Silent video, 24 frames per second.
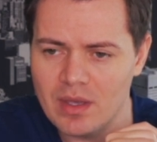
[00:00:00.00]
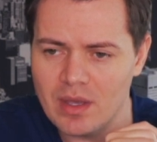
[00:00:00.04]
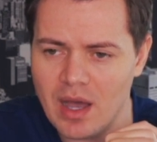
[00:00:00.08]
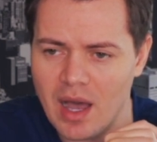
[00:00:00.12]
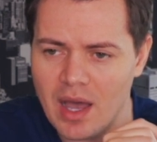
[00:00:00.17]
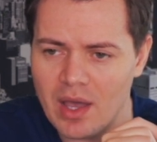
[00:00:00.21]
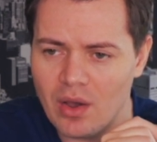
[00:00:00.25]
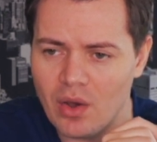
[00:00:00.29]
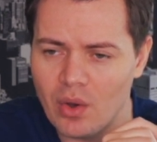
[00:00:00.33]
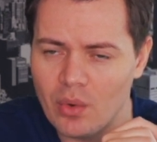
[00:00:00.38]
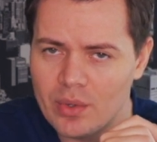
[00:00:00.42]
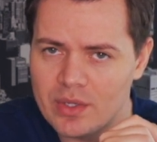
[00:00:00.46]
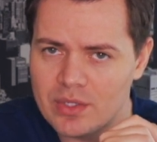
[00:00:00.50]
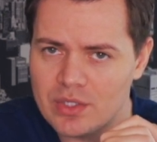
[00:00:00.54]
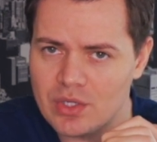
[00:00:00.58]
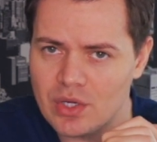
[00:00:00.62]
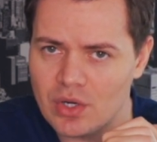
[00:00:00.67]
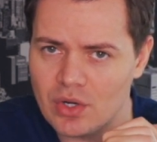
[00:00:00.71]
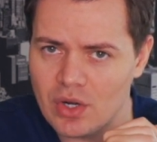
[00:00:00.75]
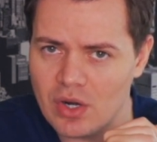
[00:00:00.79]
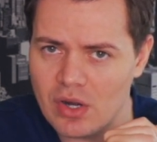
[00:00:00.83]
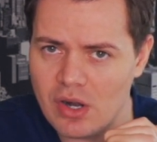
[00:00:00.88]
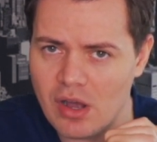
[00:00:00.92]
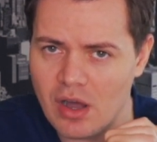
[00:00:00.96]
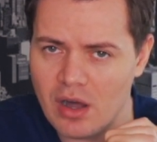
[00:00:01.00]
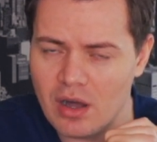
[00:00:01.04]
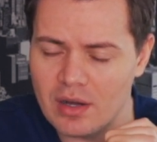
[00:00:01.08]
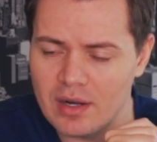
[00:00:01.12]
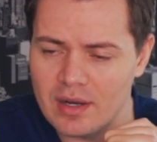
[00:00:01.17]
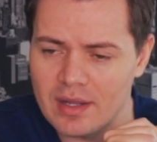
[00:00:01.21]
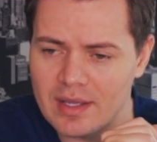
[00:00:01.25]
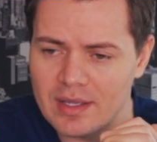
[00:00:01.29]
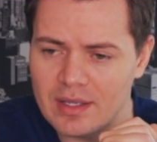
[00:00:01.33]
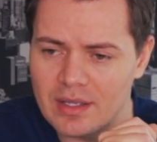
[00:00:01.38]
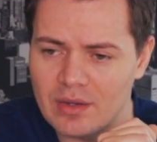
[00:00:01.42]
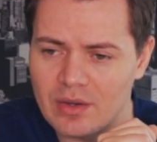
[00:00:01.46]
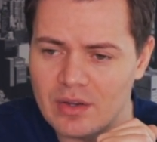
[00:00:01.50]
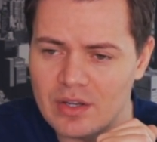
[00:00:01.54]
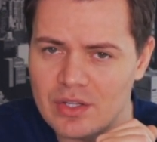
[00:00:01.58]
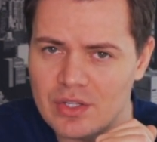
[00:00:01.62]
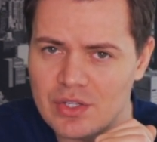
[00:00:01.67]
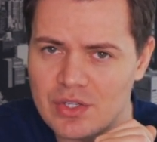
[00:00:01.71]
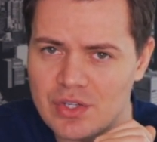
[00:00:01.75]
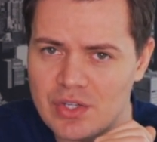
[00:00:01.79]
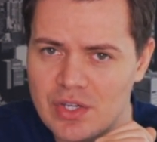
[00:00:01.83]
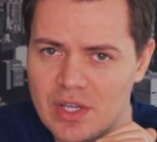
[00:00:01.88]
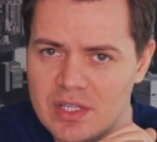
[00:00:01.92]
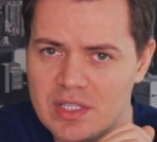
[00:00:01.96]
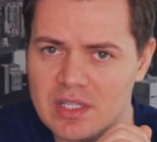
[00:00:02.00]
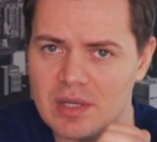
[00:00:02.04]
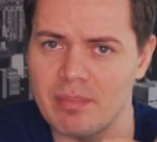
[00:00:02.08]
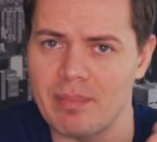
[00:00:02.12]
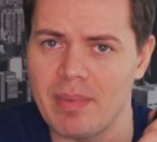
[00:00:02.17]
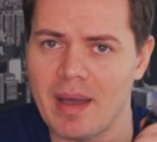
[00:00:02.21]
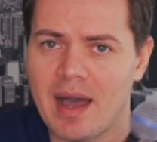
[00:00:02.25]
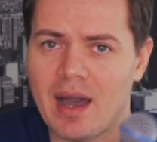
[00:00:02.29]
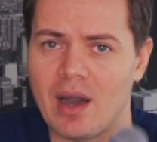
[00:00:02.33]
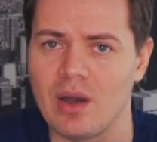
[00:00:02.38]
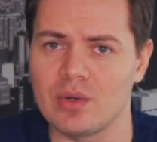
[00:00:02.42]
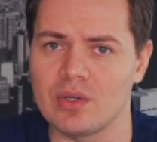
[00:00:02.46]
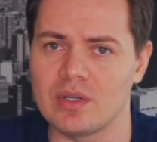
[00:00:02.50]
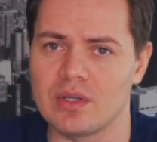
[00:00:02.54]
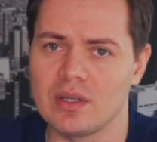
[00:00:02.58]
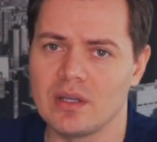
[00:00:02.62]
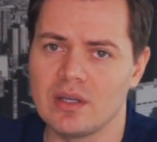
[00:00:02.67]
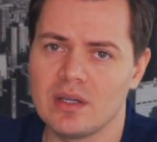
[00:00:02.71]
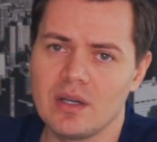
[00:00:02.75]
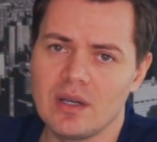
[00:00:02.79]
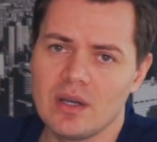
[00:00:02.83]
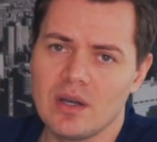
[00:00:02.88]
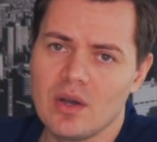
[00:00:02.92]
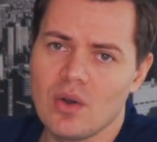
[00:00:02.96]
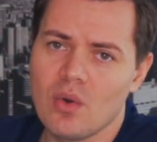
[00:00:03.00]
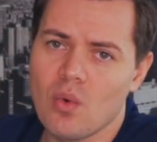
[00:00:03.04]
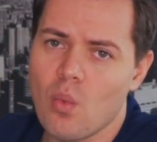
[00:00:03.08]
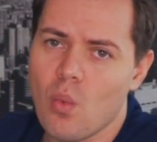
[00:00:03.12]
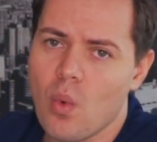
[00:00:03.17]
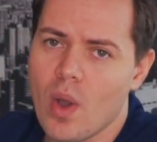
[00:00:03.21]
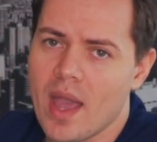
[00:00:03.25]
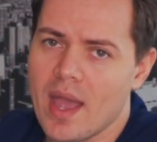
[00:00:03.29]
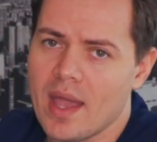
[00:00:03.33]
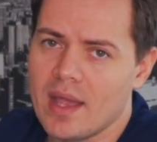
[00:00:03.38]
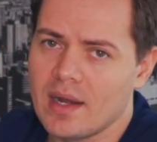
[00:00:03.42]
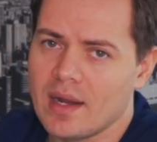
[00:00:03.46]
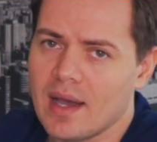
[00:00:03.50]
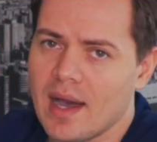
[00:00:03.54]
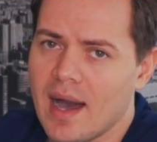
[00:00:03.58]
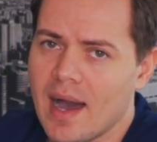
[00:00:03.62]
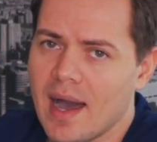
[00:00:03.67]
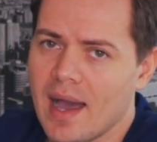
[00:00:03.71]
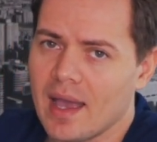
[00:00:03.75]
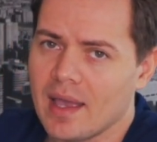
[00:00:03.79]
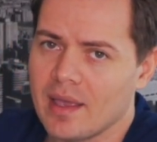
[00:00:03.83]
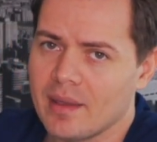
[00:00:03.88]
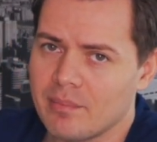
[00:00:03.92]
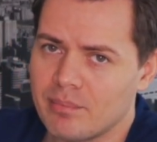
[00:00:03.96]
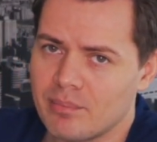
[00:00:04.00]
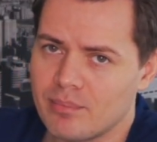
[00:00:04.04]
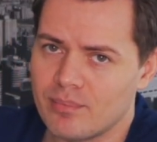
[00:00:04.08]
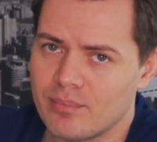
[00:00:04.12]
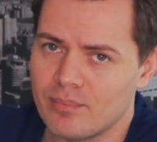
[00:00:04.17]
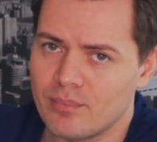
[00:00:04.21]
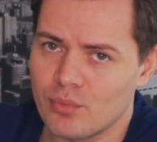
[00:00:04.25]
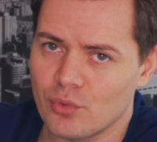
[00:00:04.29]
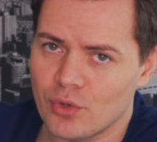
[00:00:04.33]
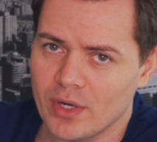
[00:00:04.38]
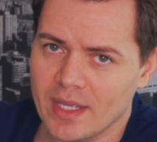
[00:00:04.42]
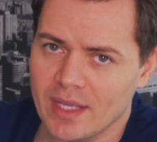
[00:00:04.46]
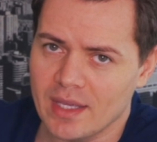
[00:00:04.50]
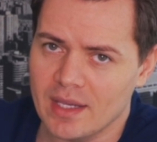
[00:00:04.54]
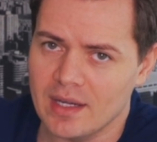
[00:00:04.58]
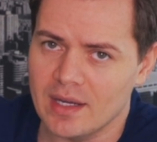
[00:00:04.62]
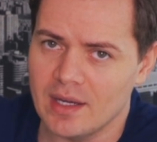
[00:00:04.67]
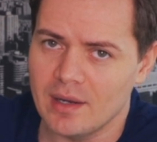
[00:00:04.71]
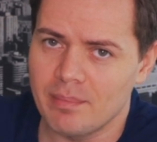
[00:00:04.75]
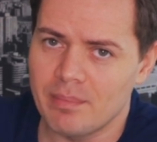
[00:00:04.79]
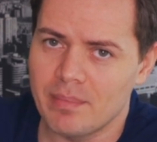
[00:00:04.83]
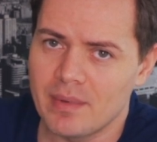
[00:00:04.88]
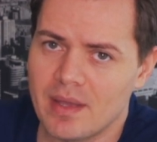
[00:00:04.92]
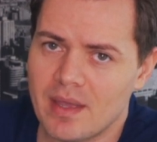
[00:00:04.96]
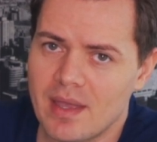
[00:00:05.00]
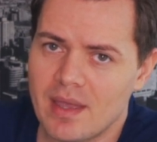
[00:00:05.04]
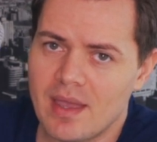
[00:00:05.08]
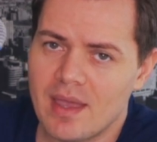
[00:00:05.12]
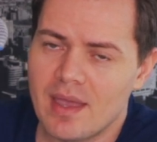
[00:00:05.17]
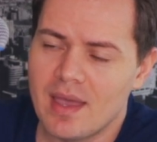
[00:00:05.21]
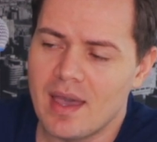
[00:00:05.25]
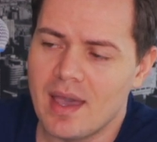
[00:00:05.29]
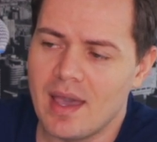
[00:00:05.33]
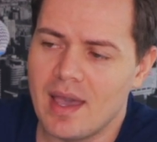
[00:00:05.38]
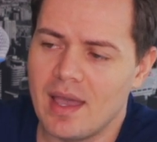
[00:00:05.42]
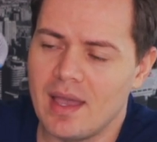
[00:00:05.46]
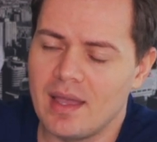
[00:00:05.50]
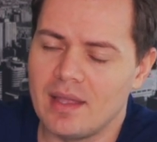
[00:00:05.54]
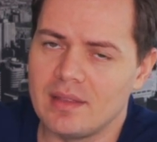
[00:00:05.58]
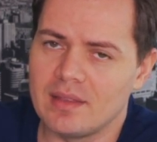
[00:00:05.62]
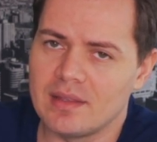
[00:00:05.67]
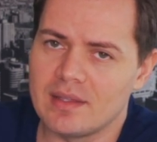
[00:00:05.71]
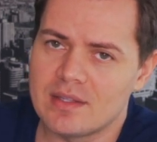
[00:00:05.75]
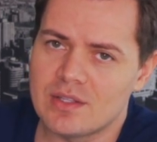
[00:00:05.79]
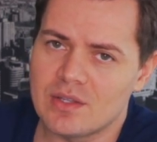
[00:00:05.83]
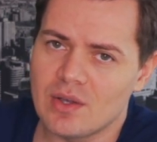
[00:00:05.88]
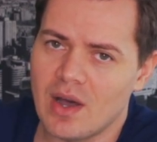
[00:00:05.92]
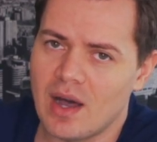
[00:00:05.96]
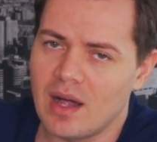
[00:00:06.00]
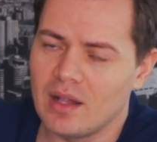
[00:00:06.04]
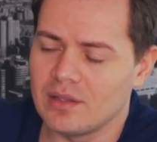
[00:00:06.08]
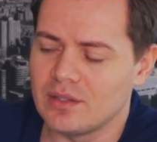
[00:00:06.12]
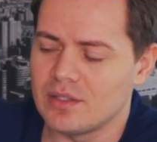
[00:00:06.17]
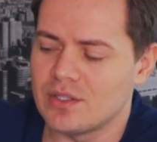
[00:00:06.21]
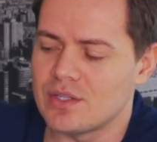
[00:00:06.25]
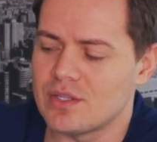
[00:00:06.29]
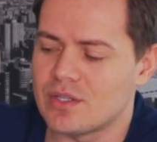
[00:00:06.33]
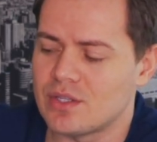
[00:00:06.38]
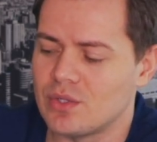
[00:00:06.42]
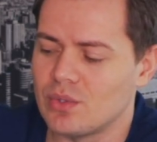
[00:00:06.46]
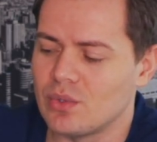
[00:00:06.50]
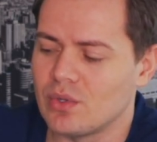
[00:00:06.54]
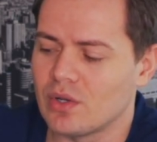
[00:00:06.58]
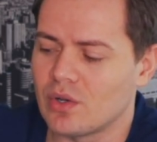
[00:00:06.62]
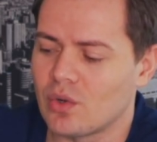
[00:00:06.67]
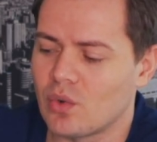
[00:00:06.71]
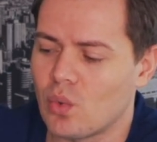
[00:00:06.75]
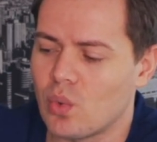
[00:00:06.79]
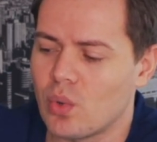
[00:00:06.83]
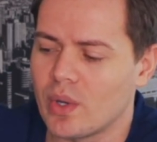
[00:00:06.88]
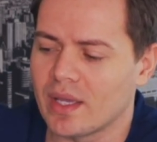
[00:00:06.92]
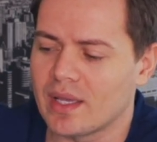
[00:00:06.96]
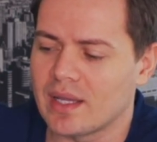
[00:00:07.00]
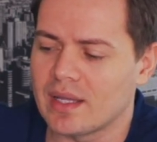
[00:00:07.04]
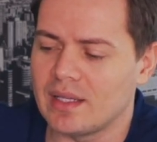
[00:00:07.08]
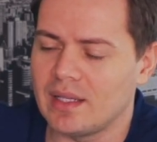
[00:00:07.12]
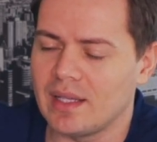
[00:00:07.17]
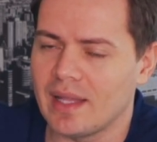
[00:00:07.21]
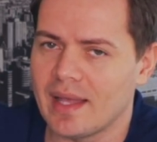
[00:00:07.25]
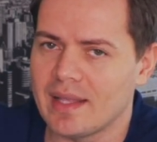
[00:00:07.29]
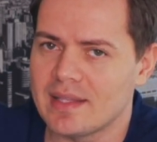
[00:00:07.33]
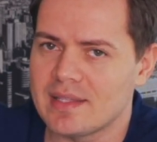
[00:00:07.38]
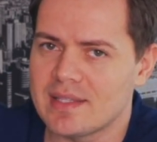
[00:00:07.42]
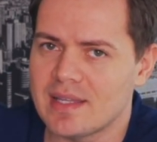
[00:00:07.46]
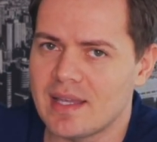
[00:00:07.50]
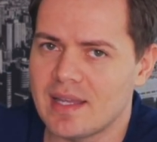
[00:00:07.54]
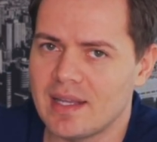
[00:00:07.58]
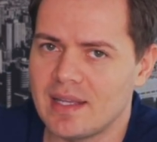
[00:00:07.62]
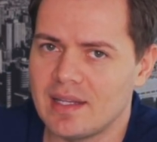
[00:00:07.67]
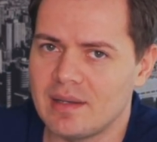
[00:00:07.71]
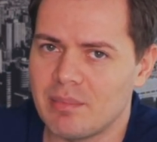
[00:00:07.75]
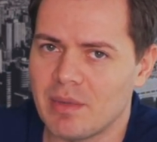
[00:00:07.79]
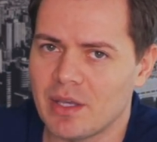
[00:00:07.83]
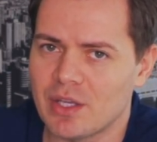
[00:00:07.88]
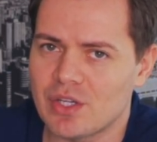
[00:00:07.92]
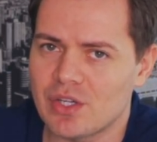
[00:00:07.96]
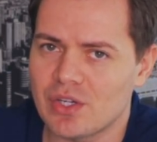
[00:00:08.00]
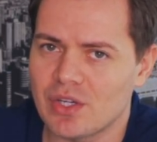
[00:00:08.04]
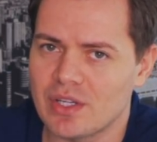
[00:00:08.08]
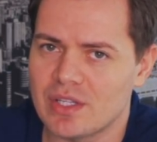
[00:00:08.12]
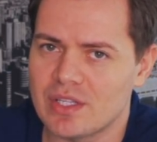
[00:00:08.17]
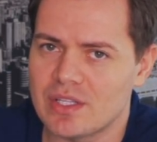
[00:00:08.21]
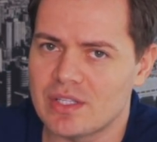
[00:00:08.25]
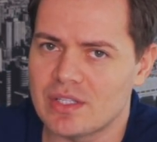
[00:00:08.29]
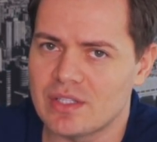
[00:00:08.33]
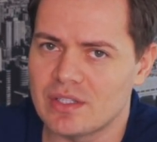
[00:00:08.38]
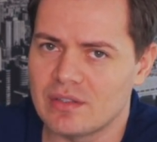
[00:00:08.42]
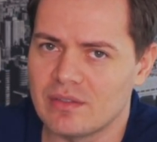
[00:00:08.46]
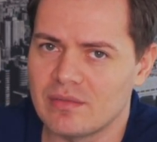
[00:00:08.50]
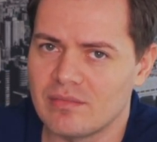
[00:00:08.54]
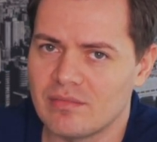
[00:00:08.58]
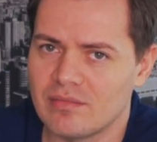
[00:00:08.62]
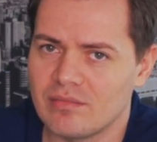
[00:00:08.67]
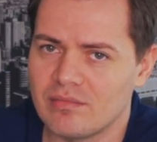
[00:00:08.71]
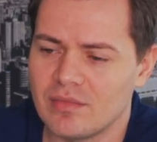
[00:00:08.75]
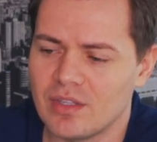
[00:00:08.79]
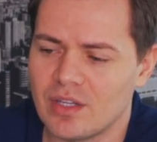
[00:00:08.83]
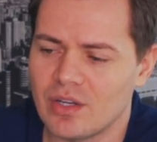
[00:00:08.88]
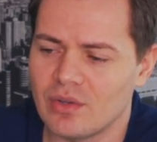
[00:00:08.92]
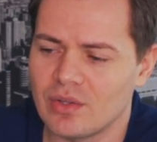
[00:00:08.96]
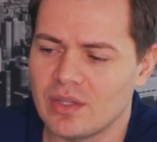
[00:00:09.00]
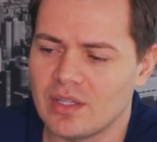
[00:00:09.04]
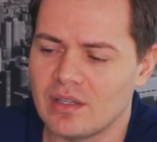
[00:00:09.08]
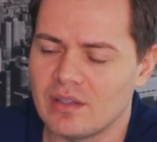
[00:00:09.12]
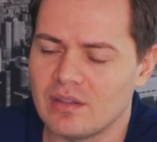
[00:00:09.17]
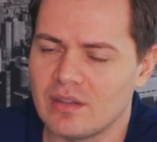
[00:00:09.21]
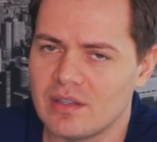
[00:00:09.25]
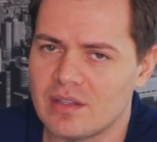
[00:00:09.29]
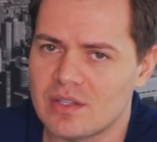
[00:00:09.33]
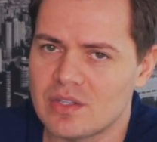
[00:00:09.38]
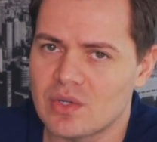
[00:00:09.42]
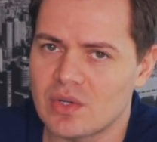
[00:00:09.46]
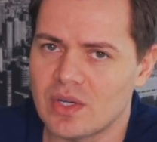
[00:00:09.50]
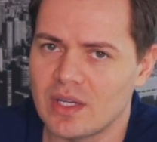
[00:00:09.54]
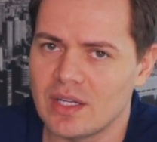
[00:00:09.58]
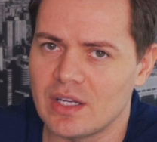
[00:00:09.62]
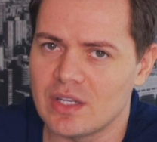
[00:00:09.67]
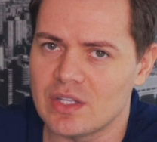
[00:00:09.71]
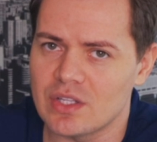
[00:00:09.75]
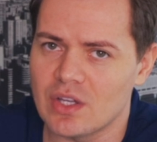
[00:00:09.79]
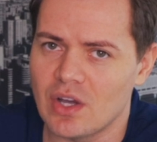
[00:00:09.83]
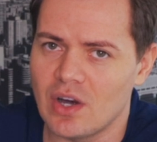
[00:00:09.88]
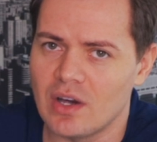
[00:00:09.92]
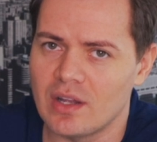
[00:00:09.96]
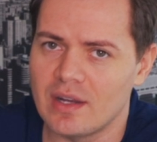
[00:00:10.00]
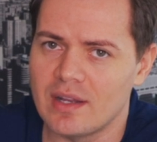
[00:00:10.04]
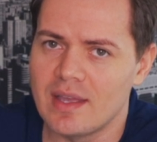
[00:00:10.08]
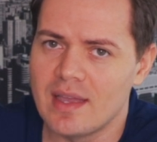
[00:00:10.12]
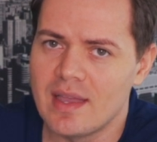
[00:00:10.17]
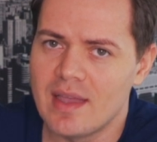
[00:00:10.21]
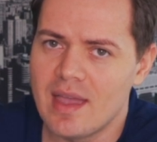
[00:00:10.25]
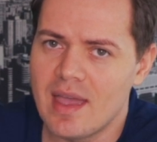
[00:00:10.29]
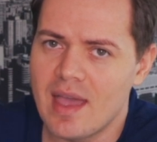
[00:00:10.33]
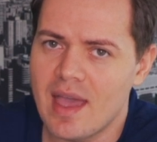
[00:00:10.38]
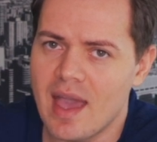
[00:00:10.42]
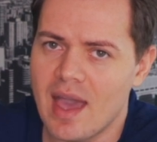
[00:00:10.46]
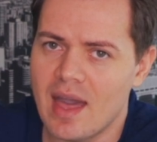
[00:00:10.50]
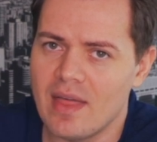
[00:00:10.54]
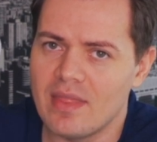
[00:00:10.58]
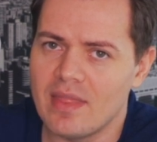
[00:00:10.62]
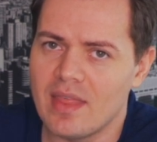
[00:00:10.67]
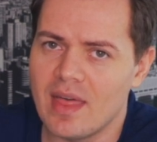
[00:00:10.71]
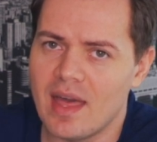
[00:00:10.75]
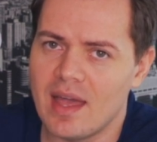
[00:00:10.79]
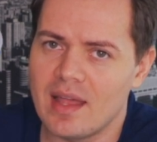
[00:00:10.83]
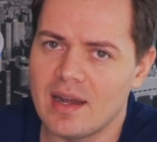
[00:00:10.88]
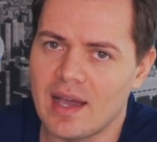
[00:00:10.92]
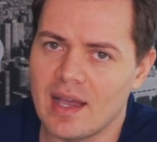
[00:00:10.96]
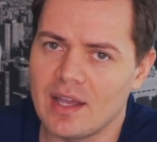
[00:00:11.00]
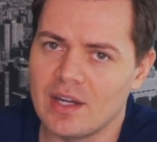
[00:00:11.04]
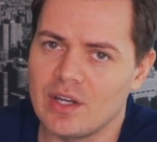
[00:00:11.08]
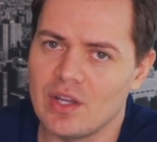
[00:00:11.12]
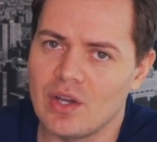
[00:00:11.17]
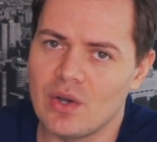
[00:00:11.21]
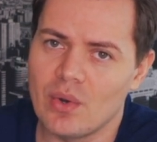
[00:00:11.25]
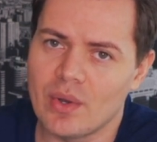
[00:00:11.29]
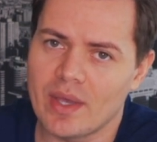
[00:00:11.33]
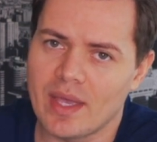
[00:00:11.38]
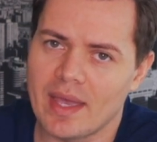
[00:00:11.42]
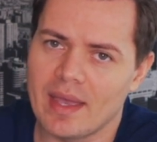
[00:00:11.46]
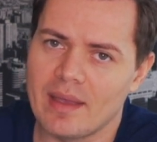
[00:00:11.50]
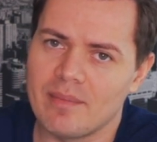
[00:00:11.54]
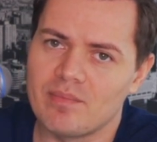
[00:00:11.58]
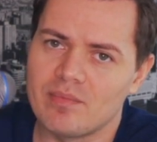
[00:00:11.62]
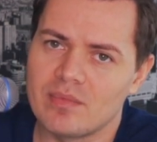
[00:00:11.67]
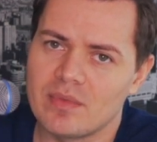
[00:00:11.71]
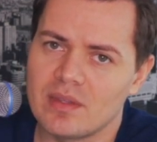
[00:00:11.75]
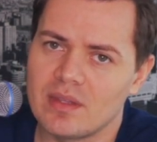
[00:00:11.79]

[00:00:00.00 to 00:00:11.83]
I always turn it on just about when I bring it up, and so I'll just do a quick glance at it, make sure it's the screen is on, and then I know, okay,